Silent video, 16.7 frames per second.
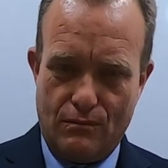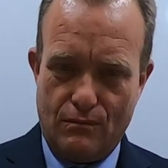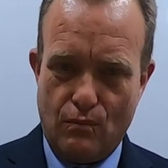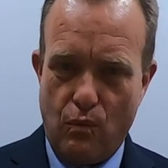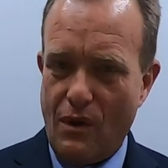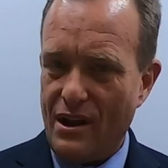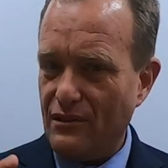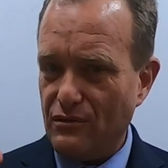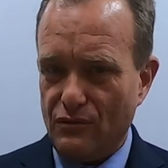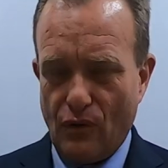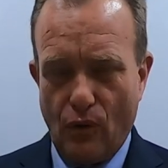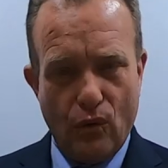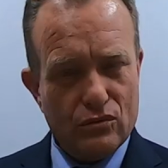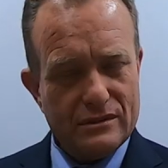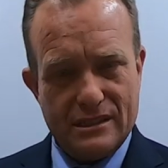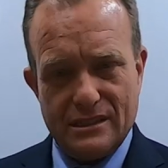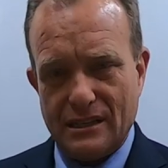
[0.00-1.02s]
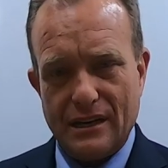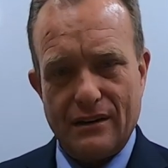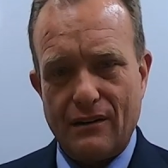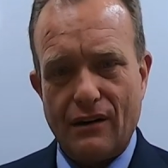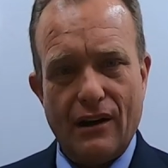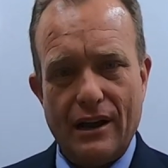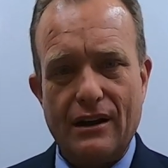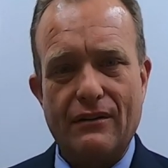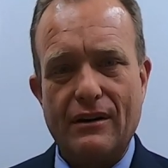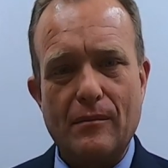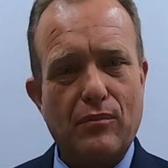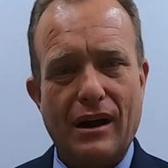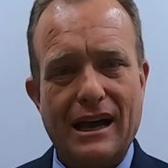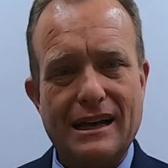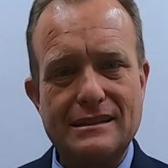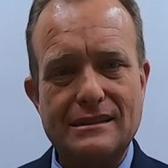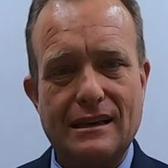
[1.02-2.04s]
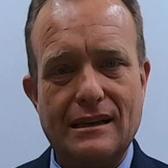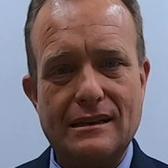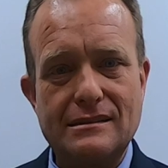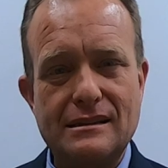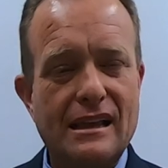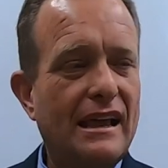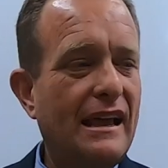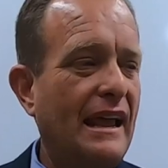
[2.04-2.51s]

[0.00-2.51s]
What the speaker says: went through the whole entire hiring process